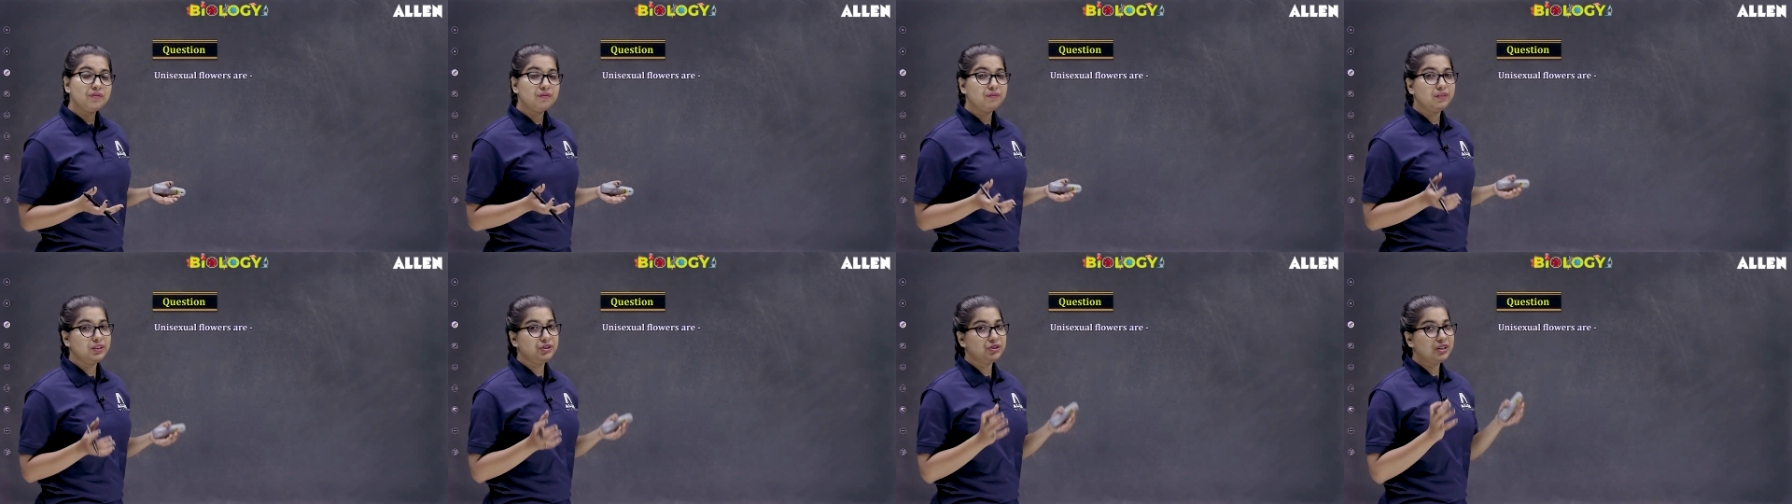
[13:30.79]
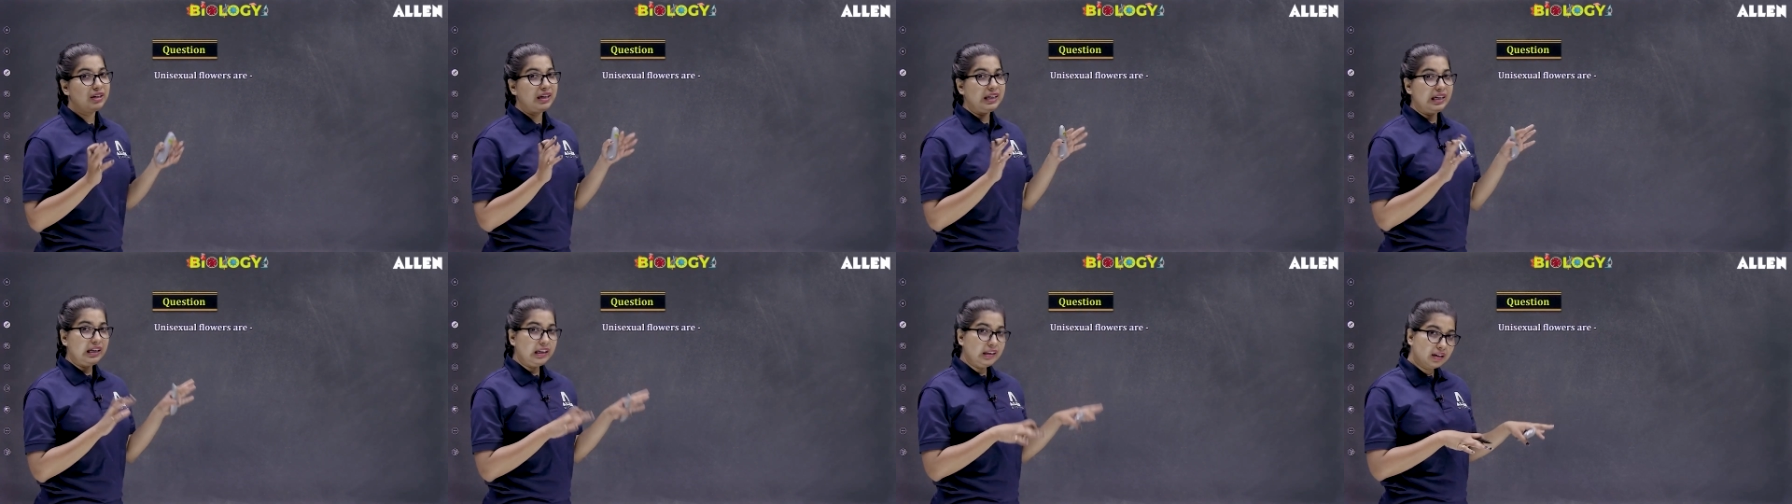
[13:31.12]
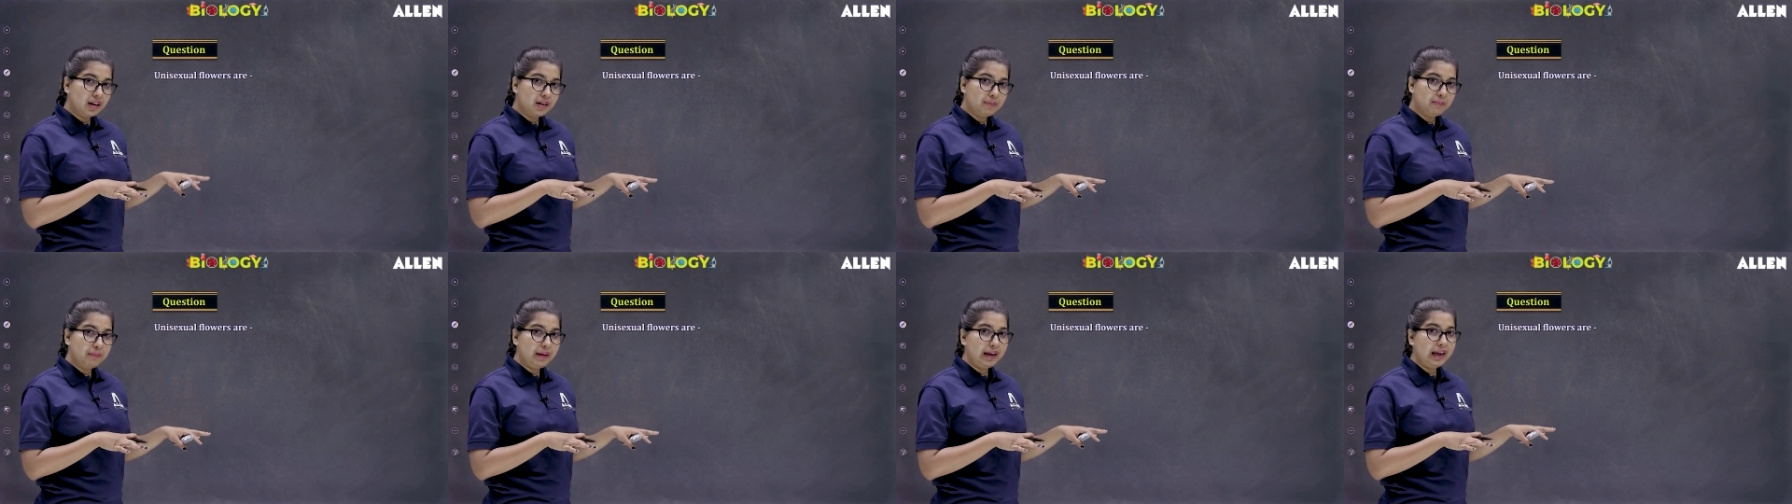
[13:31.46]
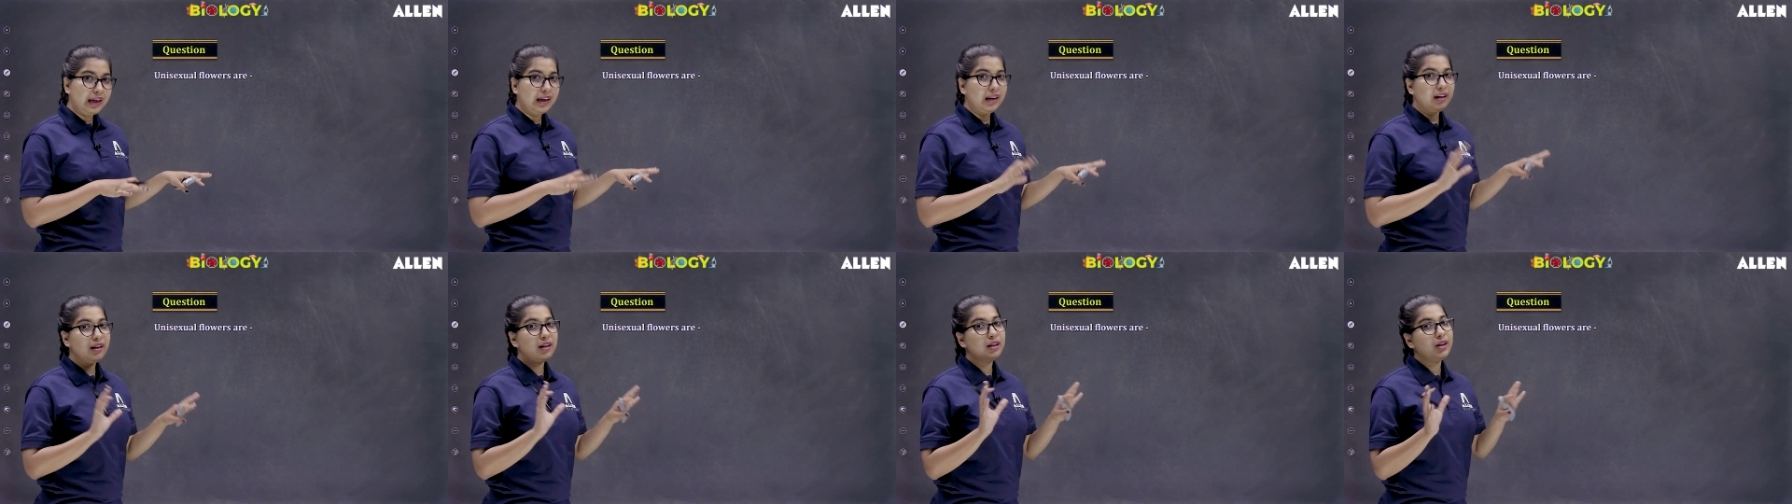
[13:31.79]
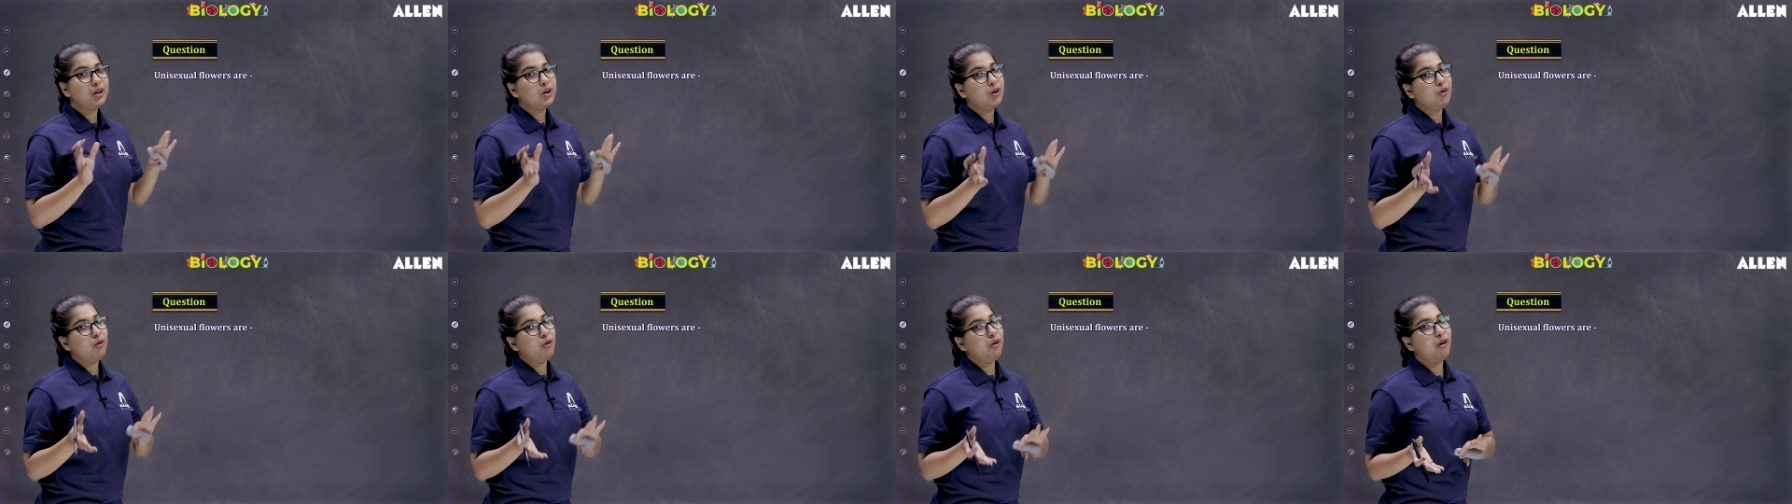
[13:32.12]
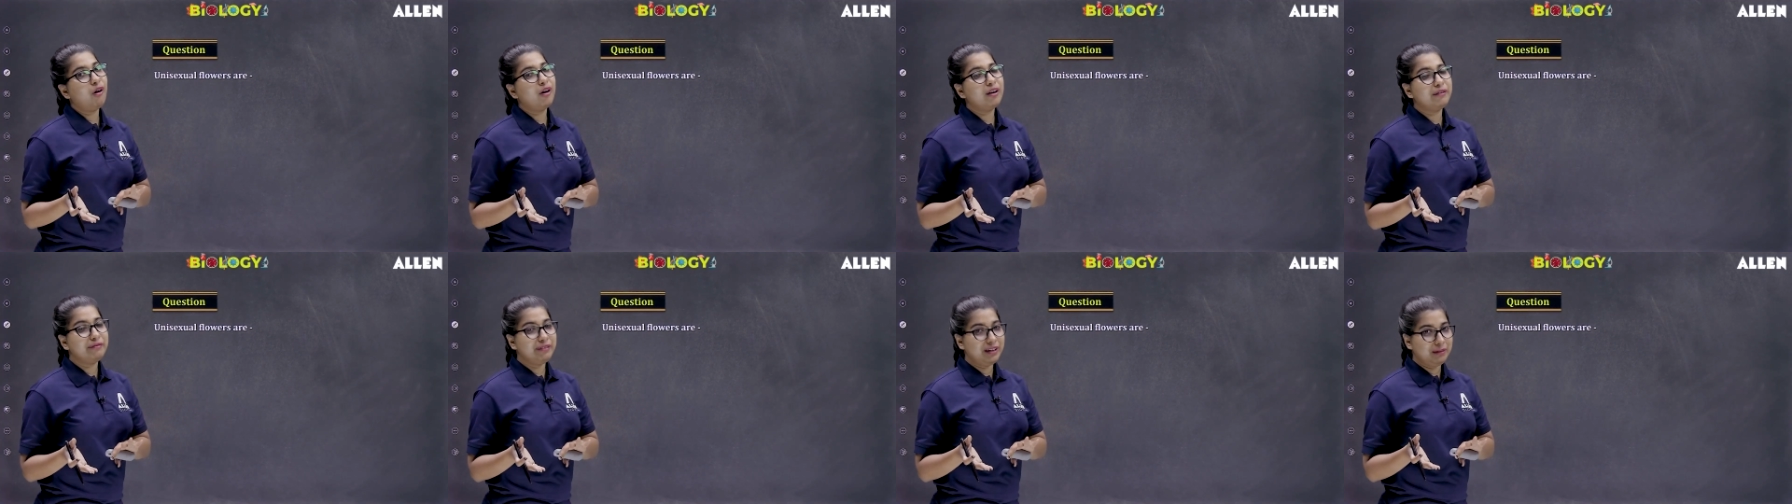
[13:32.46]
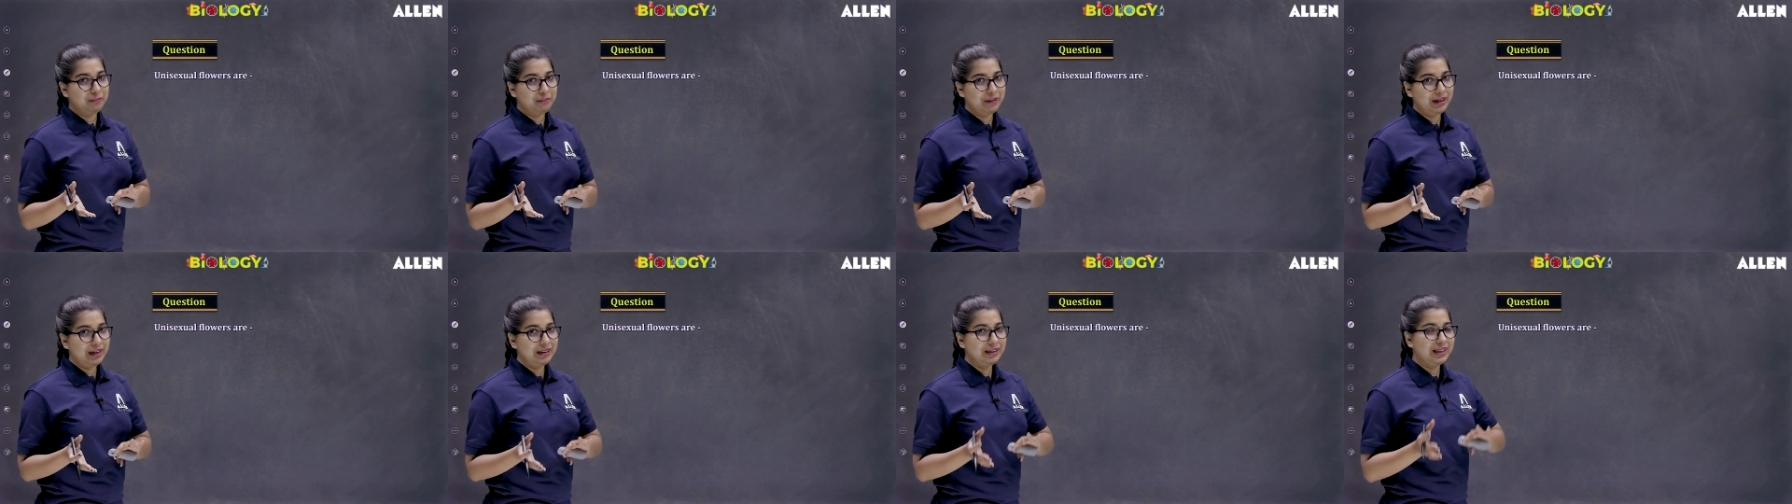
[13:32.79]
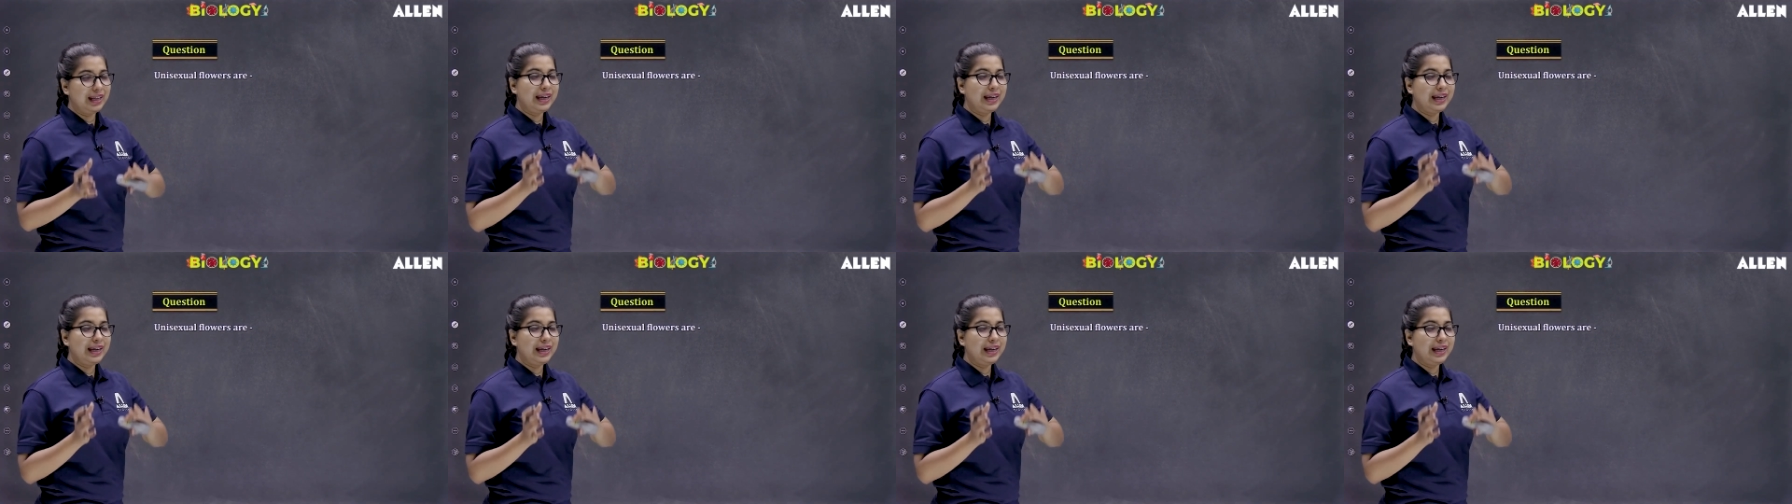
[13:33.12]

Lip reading: which are either male or female.